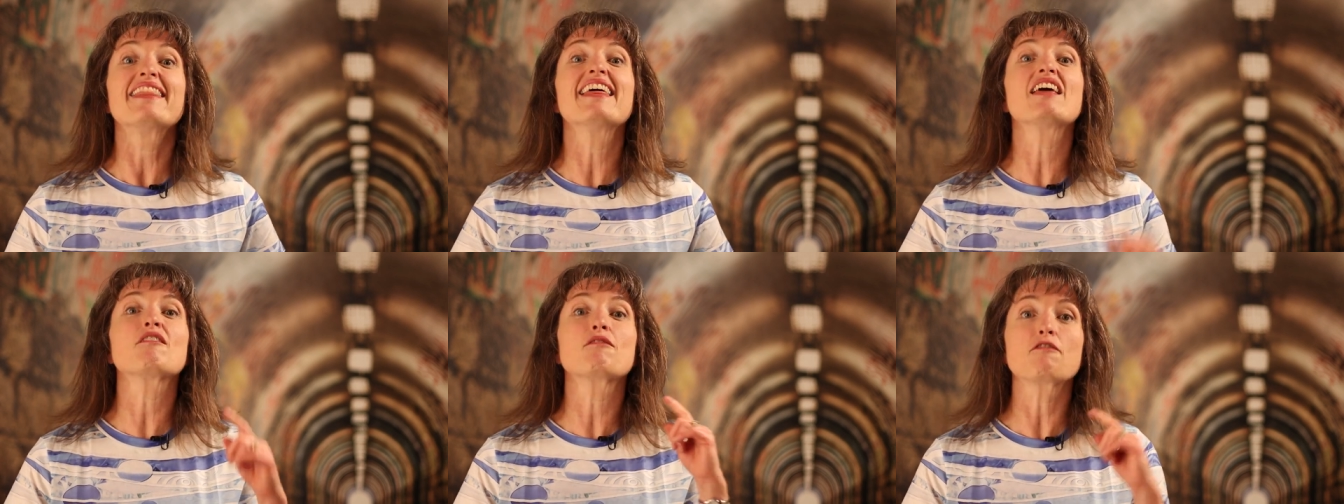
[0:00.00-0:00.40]

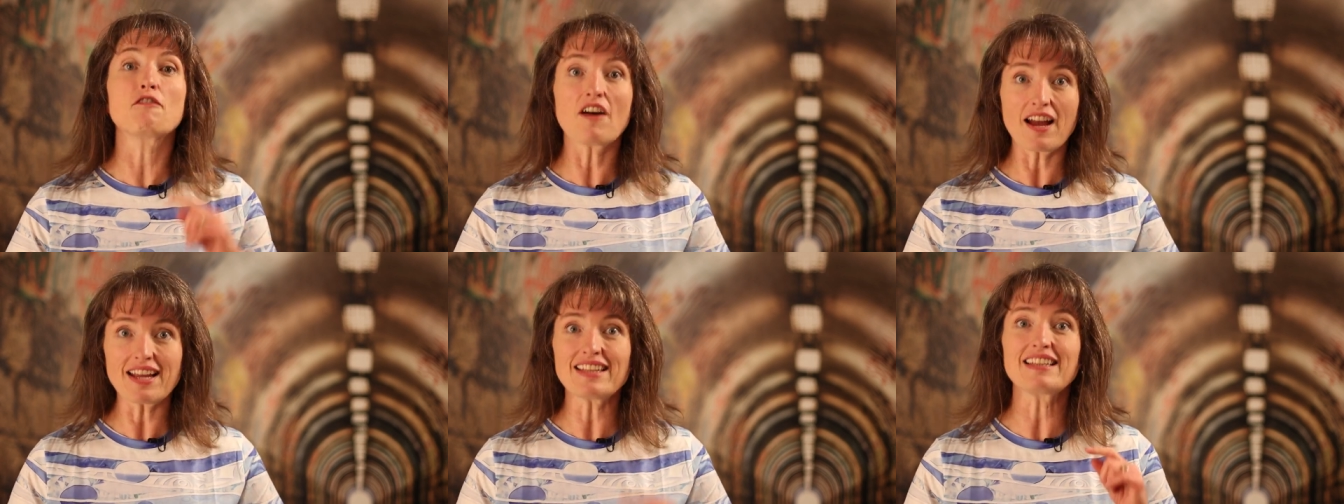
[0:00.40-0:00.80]
Then
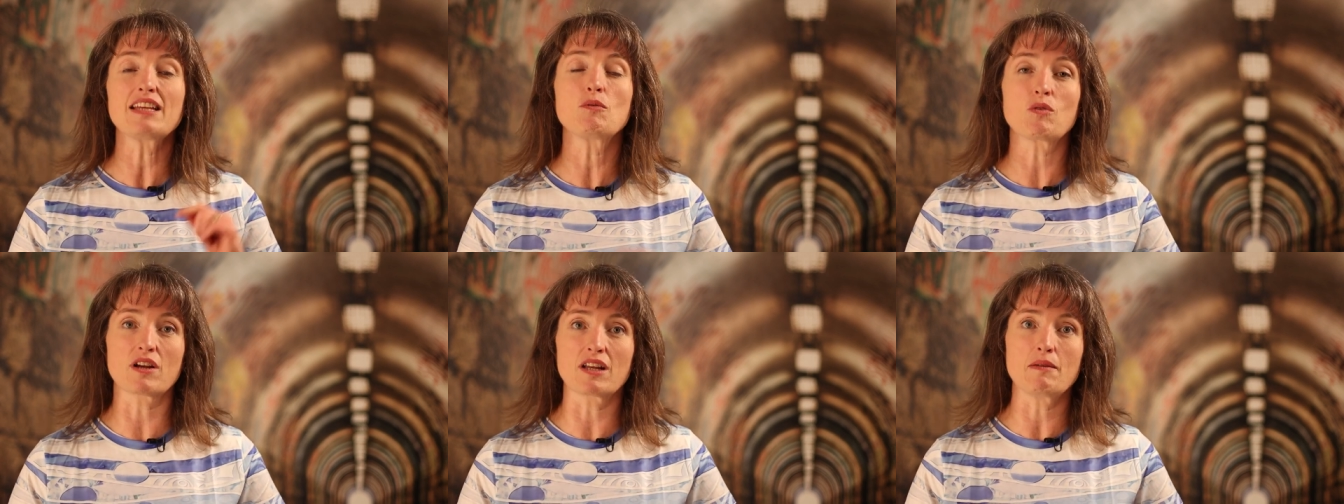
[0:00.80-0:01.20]

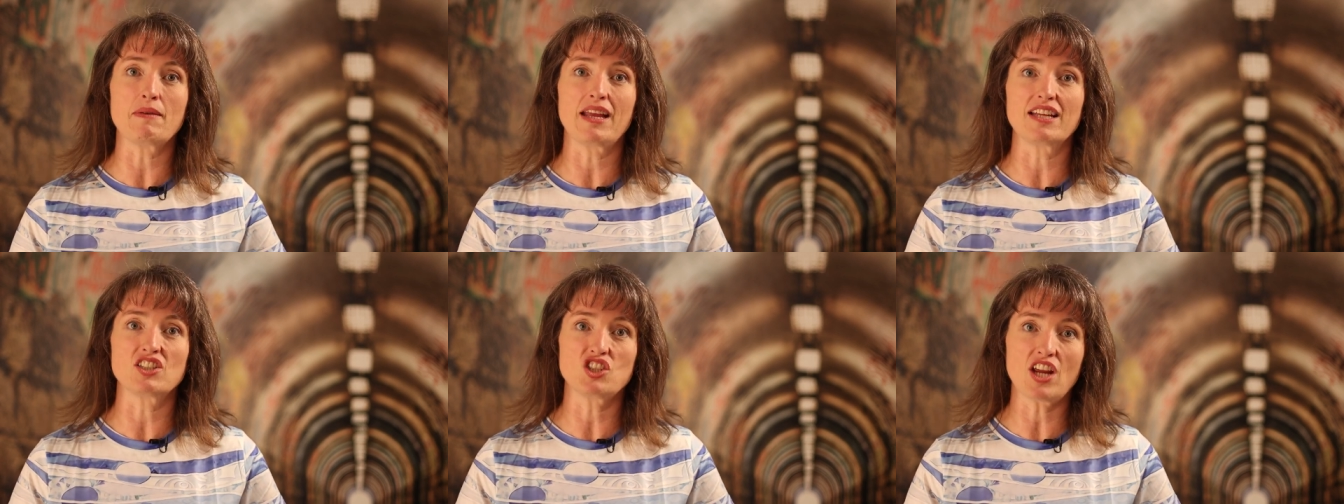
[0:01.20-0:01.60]
finally, we're going to
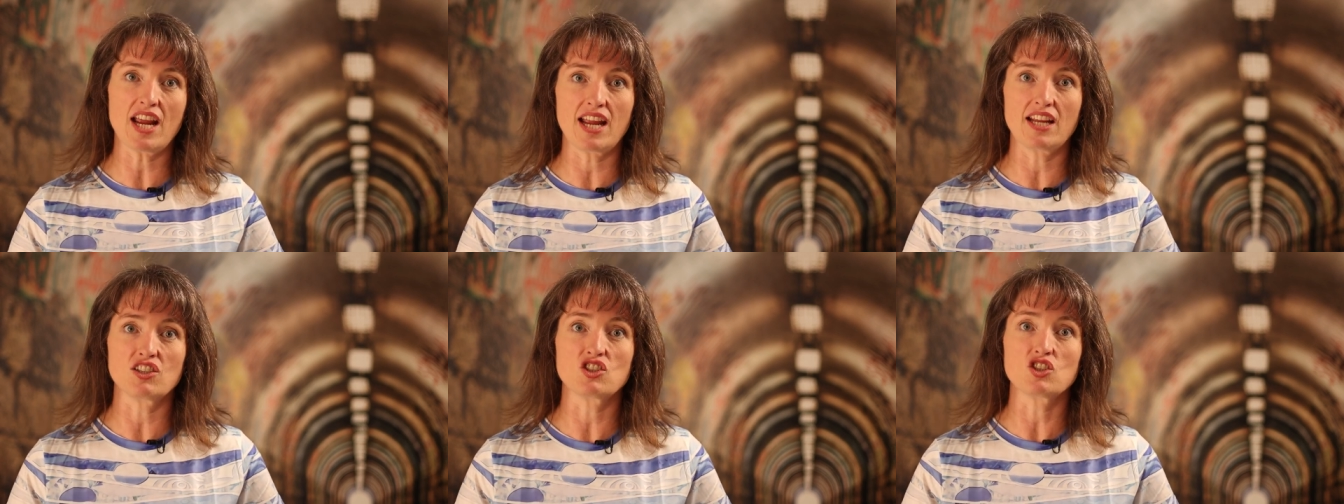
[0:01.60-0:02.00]
make a
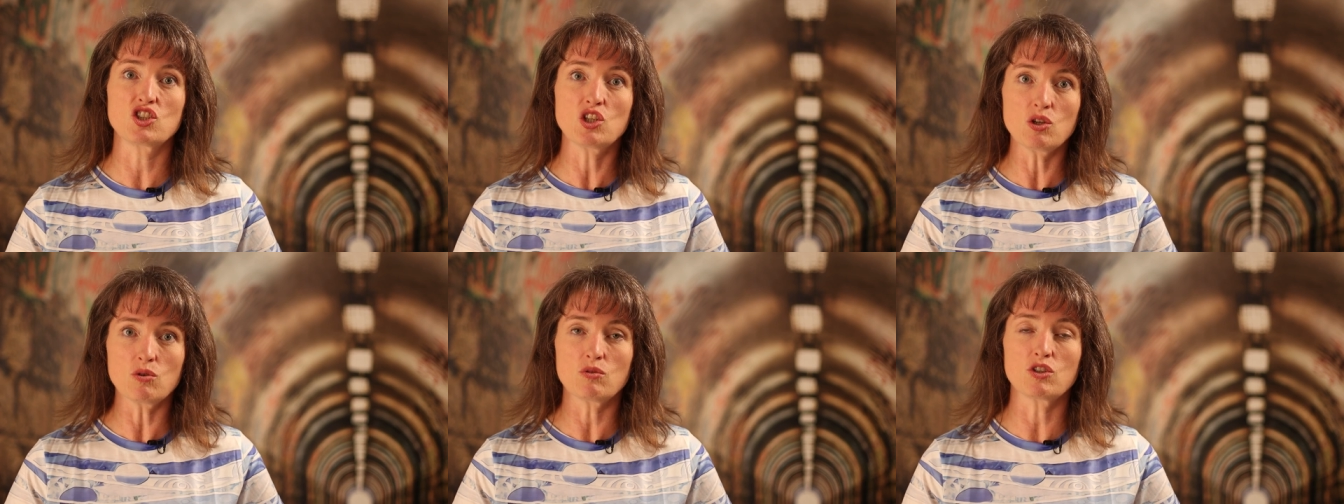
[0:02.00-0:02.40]
change
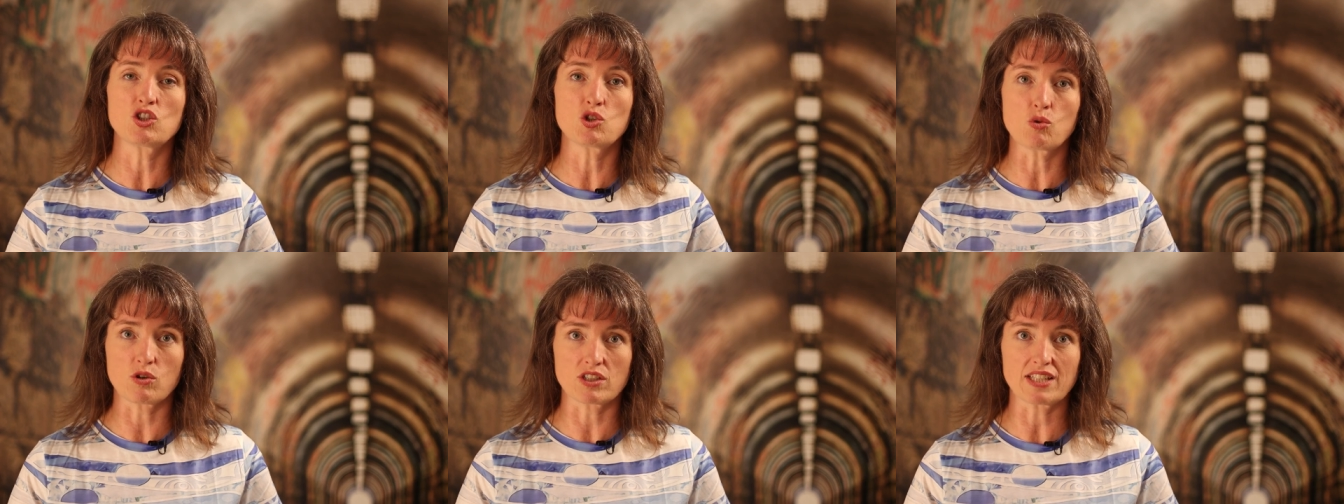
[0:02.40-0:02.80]
to the
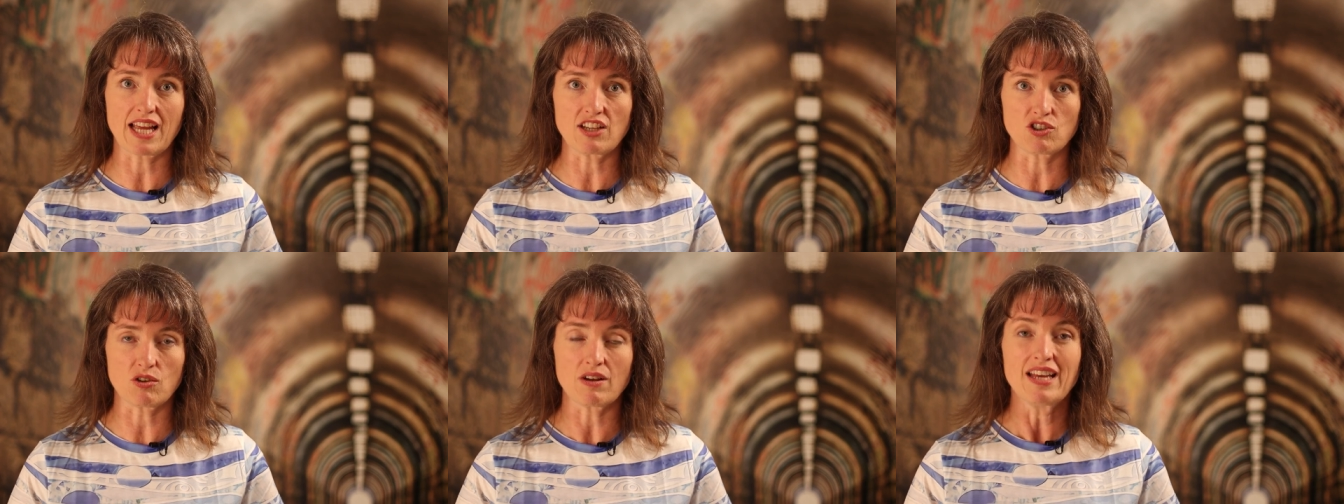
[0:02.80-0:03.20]
chore
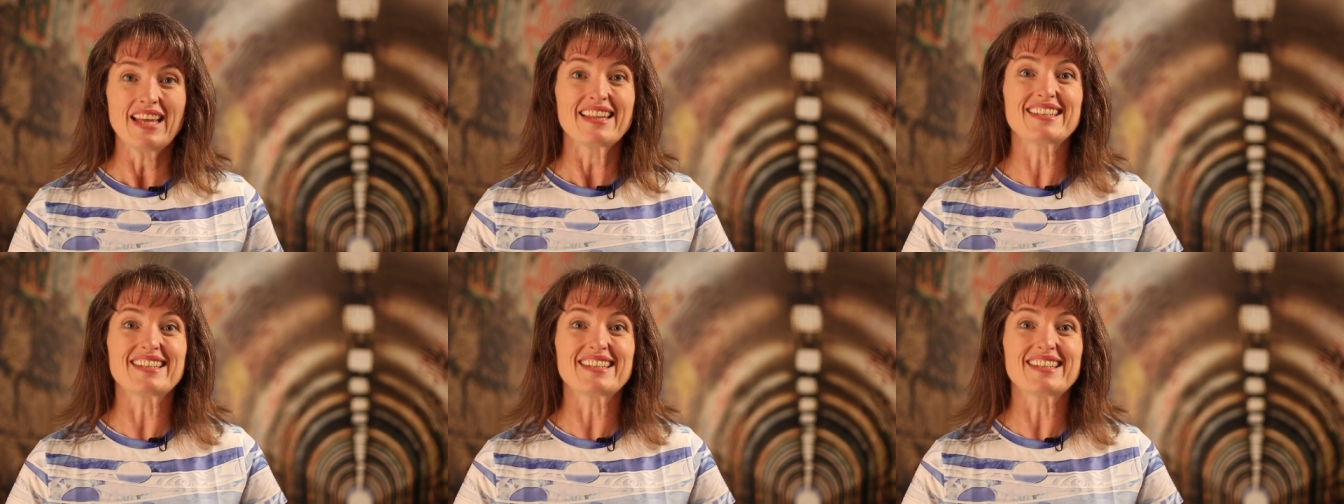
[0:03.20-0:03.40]
schedule.